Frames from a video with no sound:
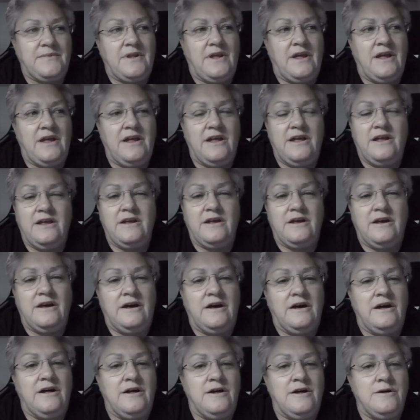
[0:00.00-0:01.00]
Okay.
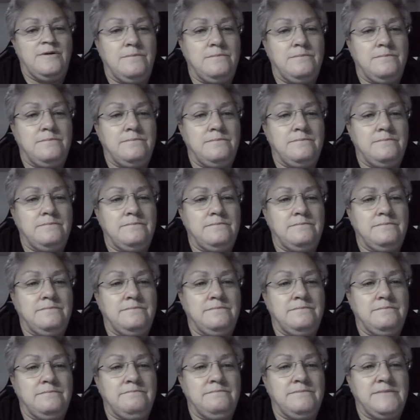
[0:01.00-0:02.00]

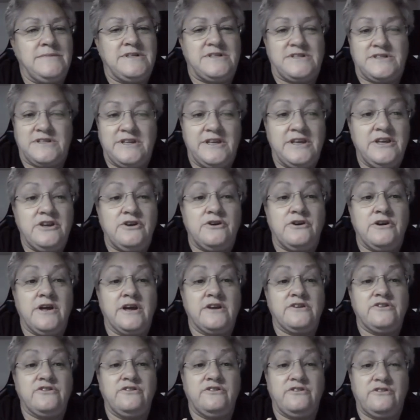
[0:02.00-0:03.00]
It's an
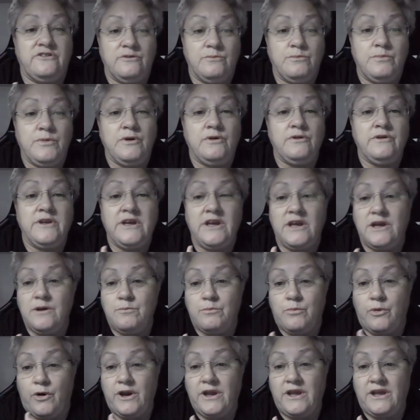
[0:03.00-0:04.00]
introduction to building
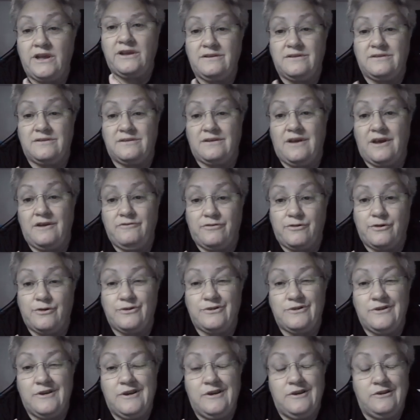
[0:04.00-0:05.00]
and breaking
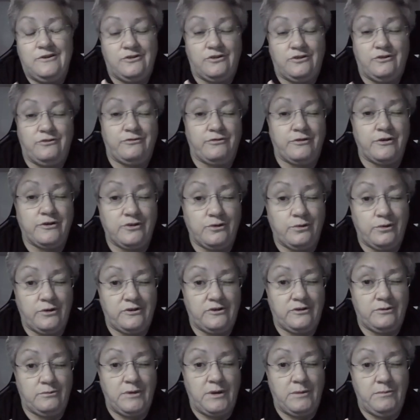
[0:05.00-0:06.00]
ciphers. So the first
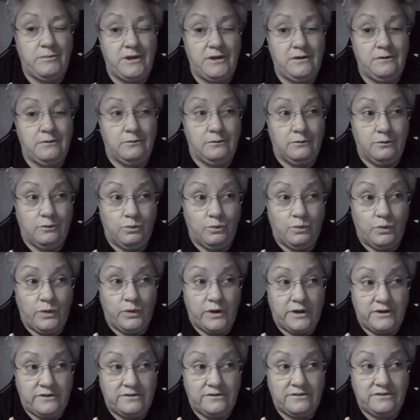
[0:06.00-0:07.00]
question may be, well,
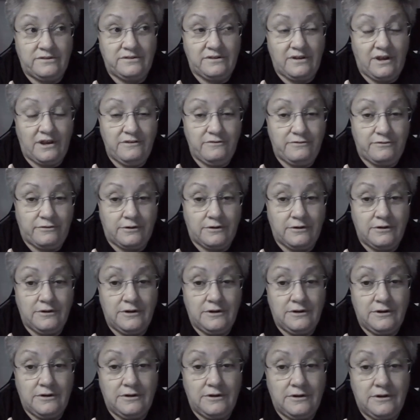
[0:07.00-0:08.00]
what's a cipher?
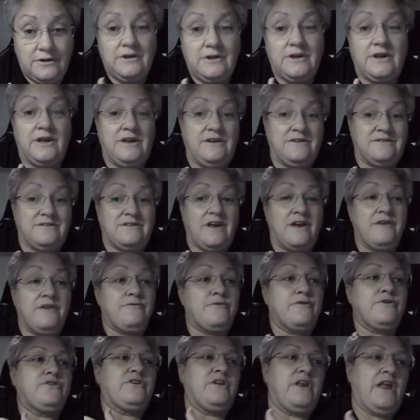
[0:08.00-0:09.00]
A
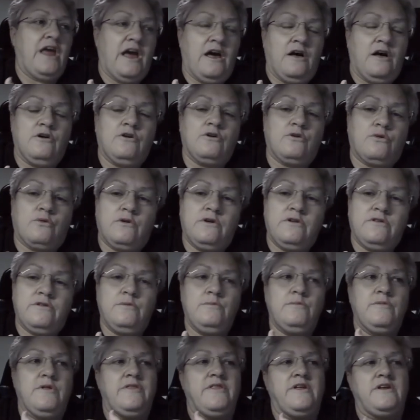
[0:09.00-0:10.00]
cipher is an
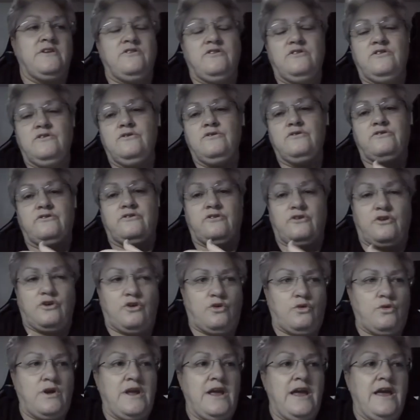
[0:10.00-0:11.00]
algorithm that's used to
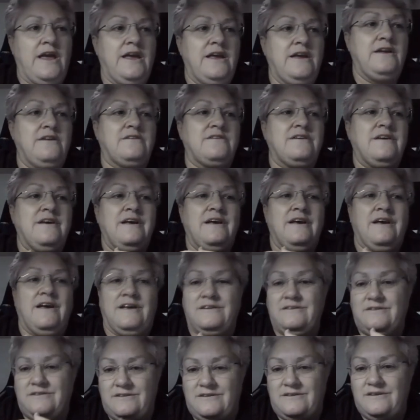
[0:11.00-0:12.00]
create
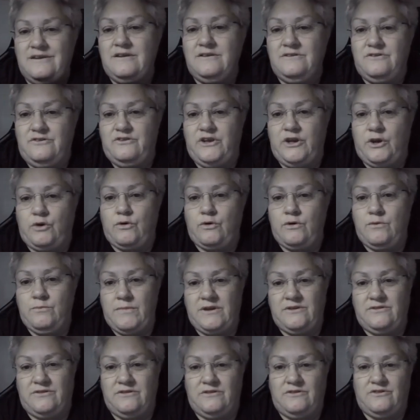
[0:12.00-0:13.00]
and send secret
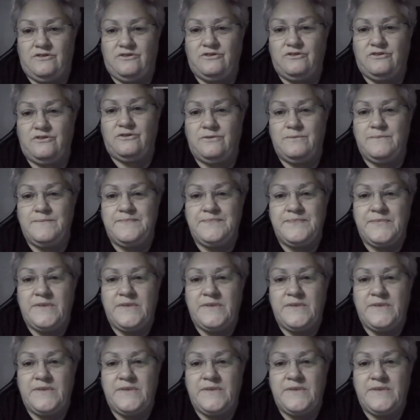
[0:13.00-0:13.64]
messages.